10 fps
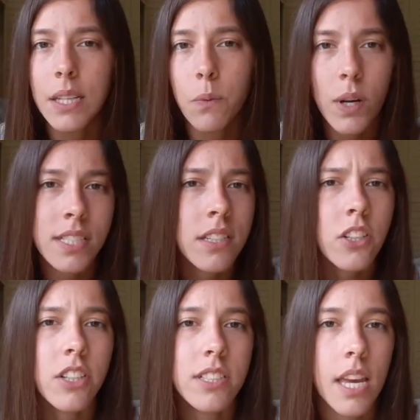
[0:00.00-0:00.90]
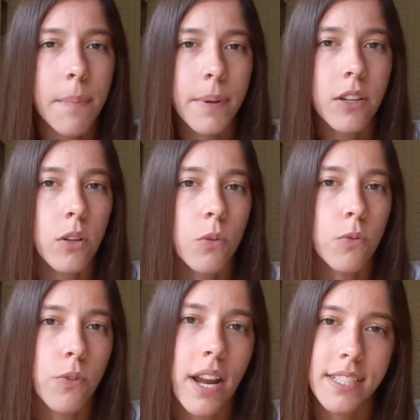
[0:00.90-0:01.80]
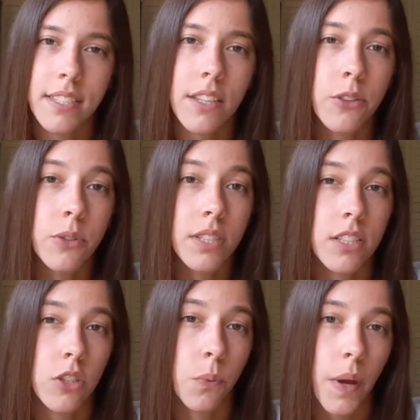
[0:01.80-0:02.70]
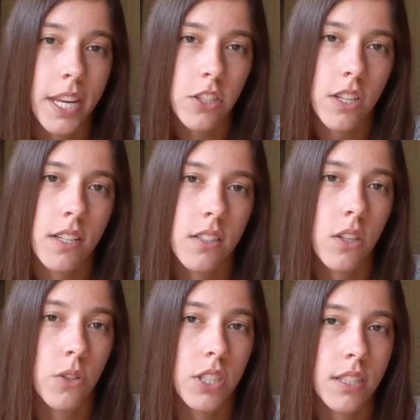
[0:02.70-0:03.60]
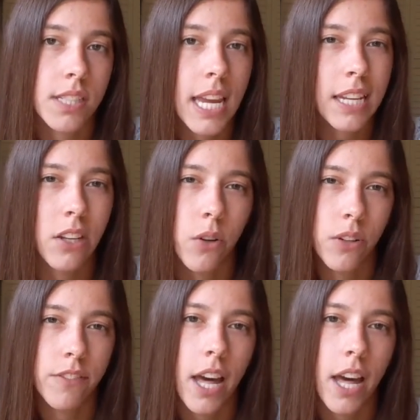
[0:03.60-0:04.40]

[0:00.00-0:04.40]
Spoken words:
It wasn't your typical rescue situation, so just take note of